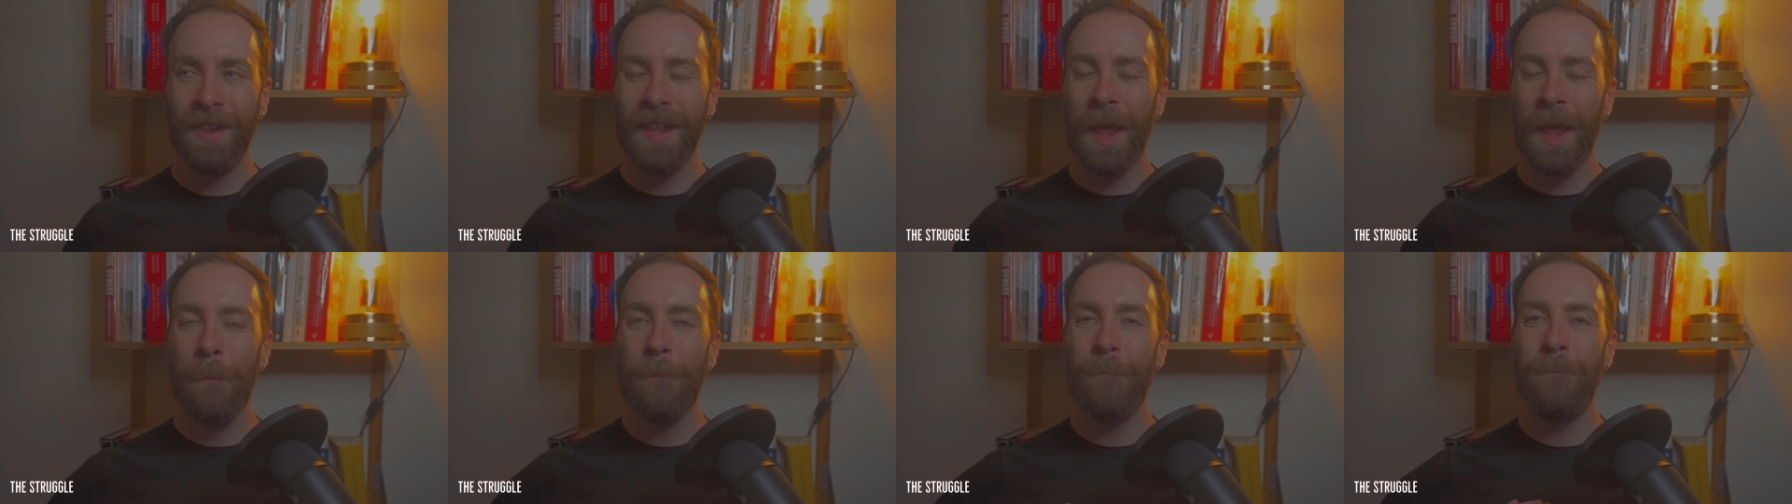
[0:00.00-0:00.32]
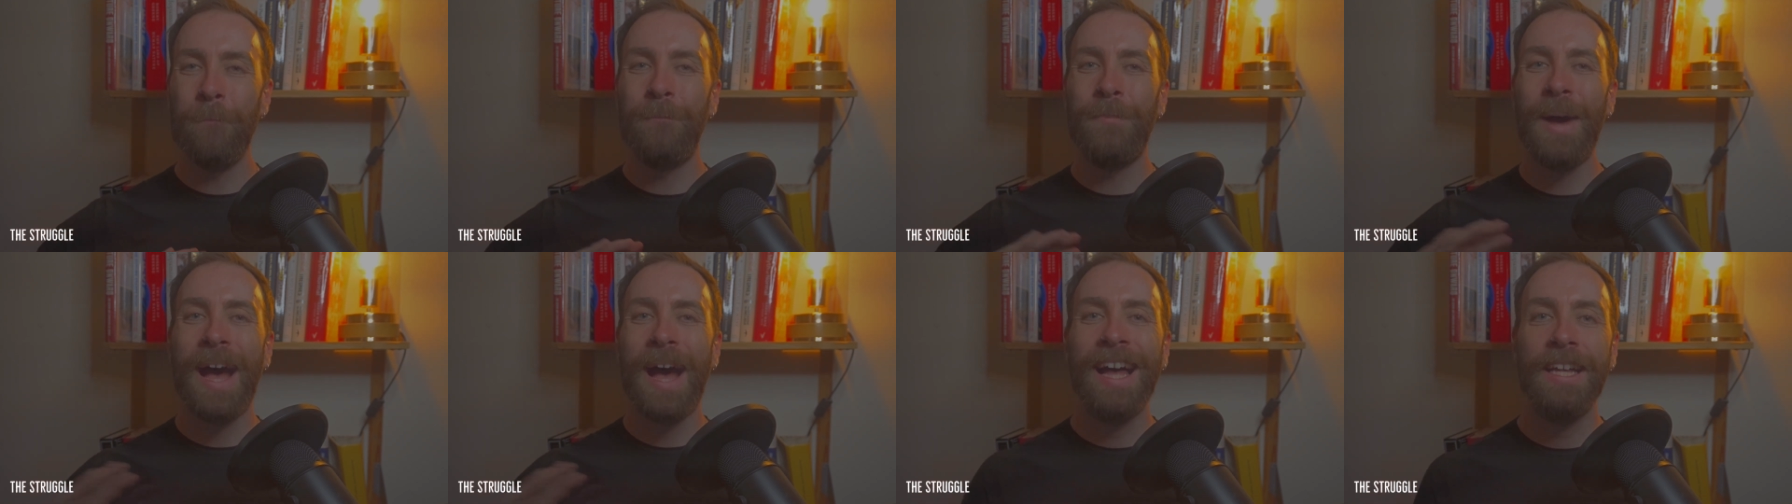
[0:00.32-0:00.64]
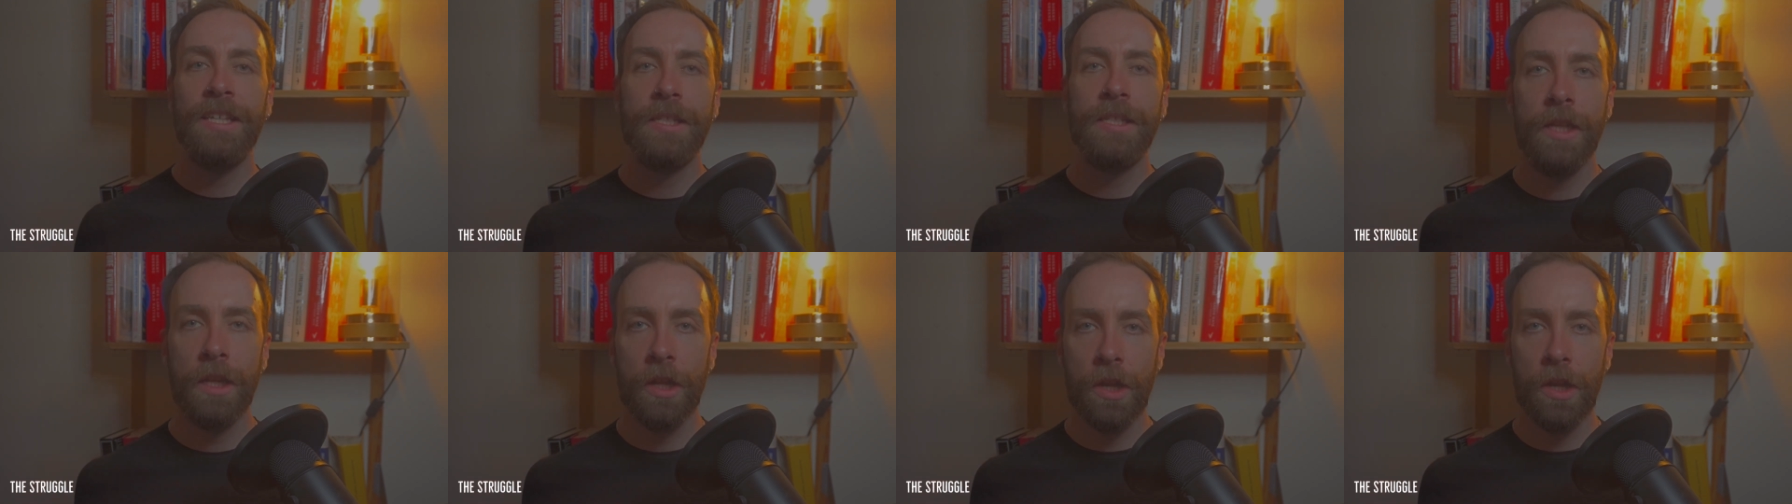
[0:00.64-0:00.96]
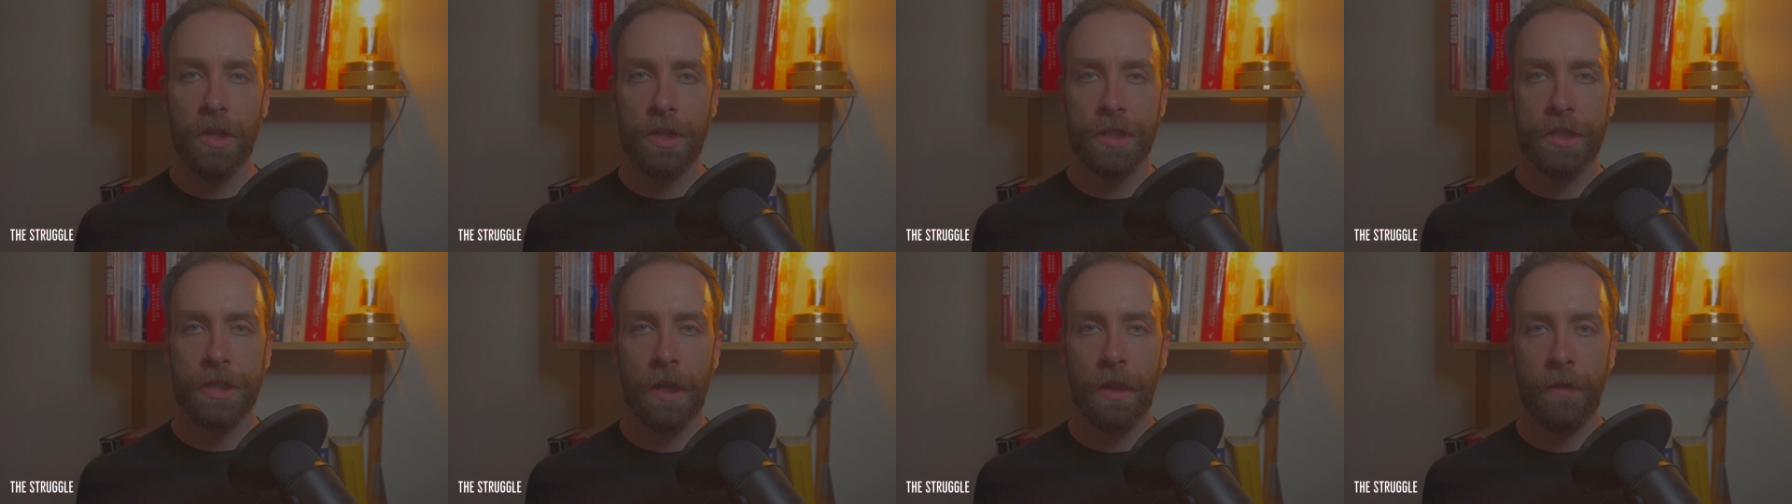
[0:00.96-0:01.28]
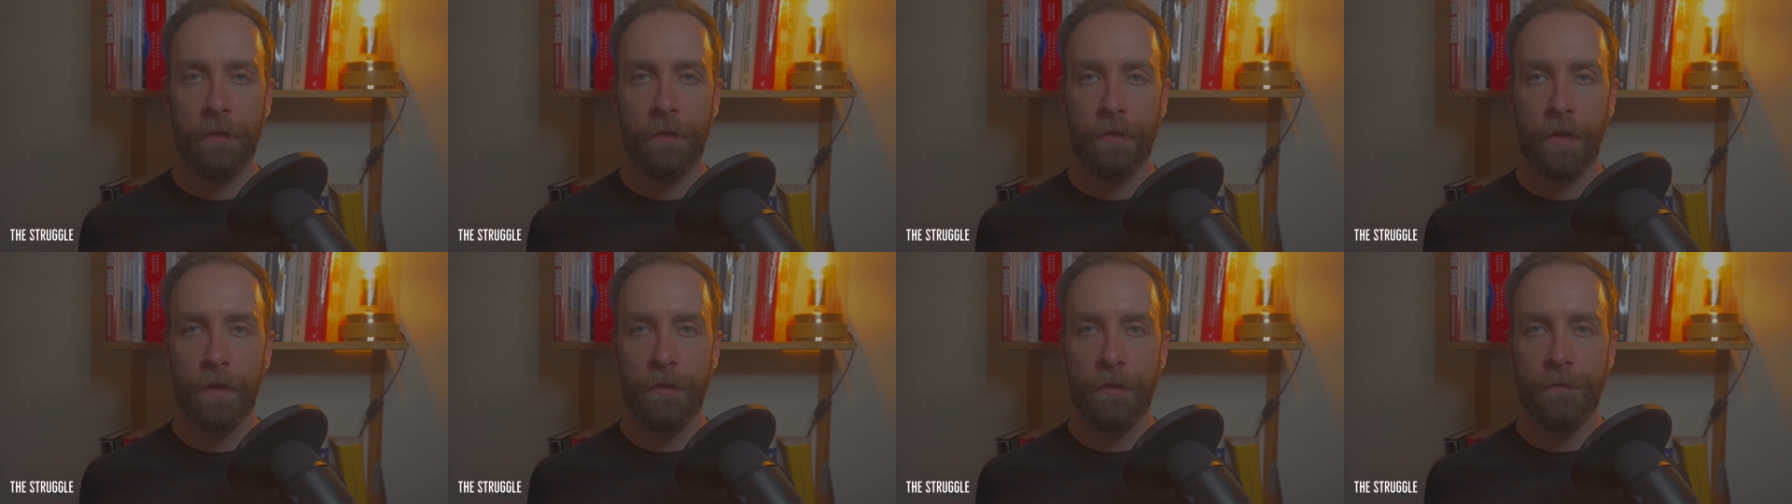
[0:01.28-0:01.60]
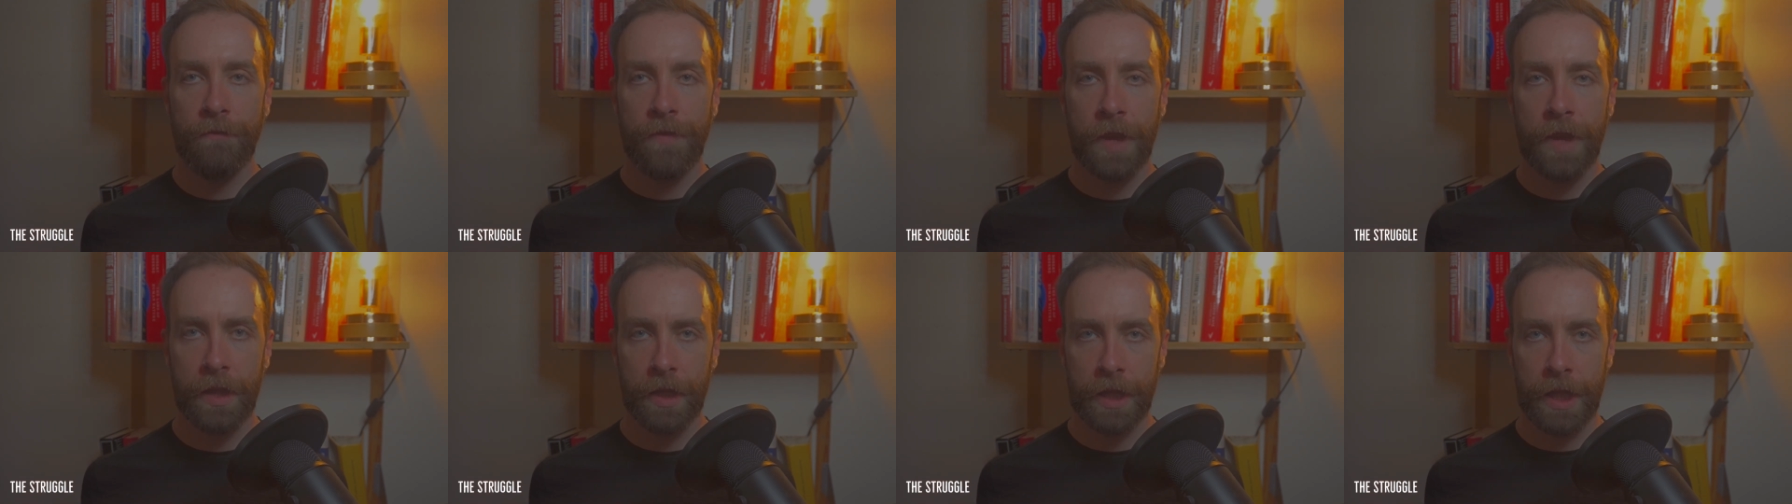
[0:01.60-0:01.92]
lambasting yourself for
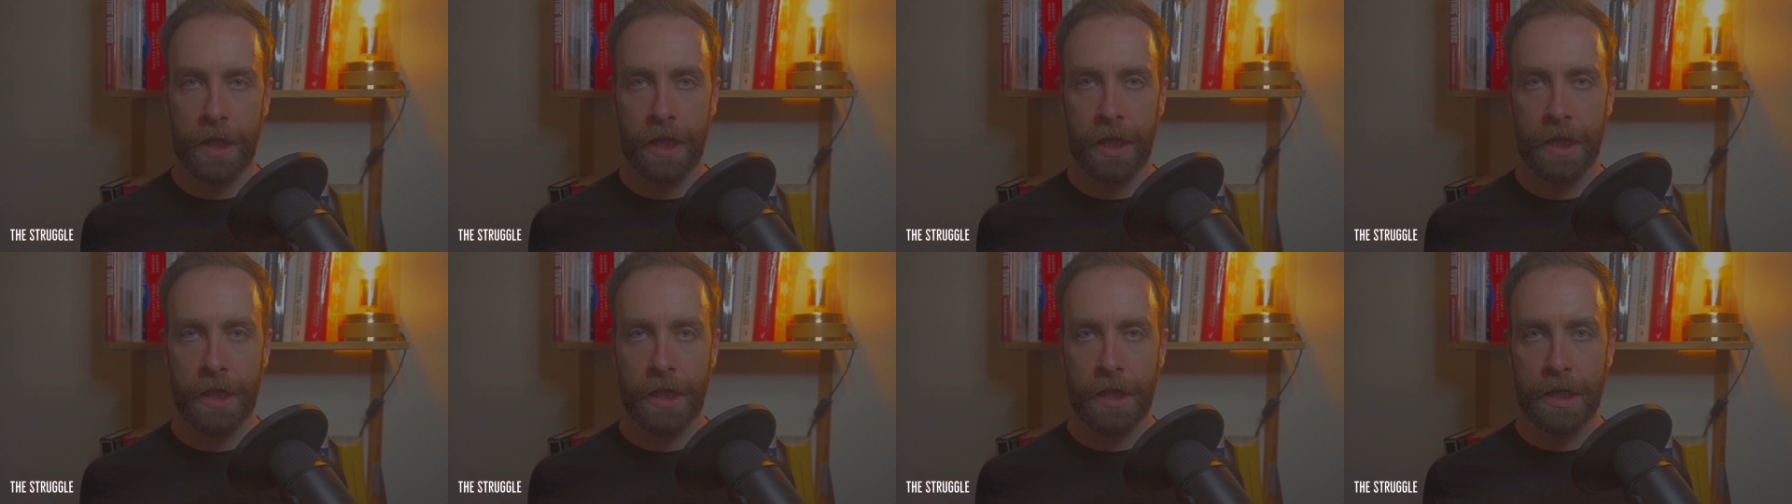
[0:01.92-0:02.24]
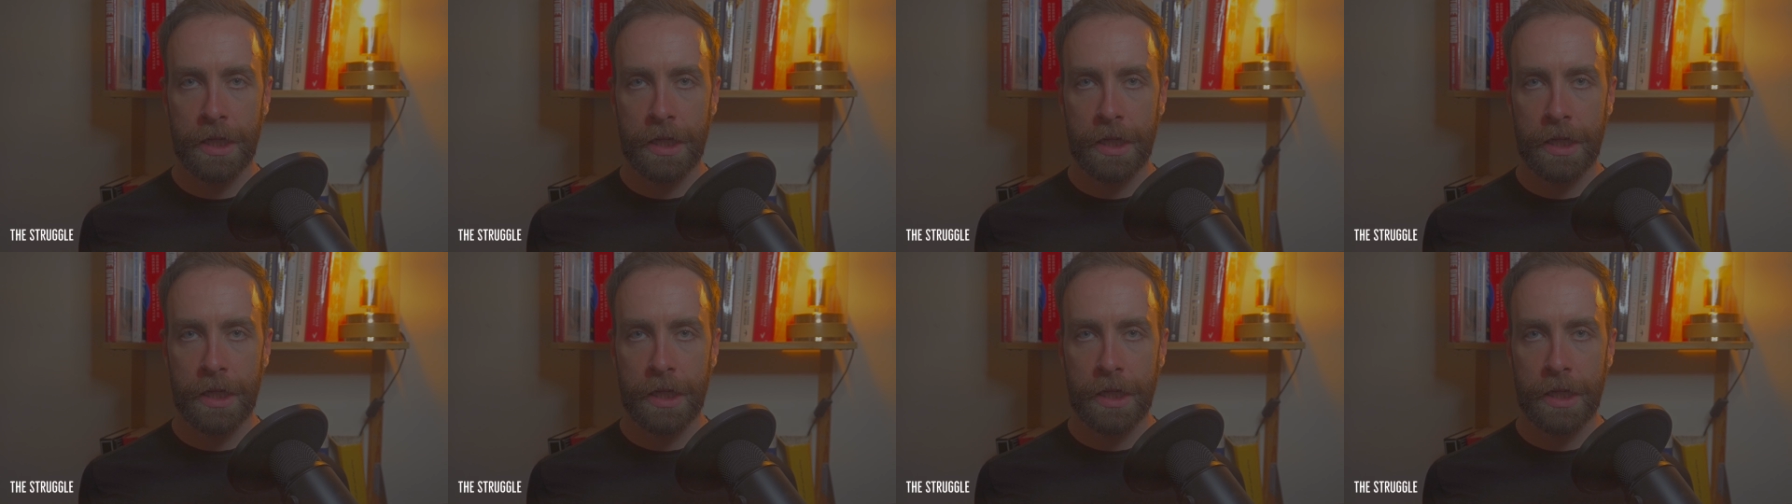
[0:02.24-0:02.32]
failing.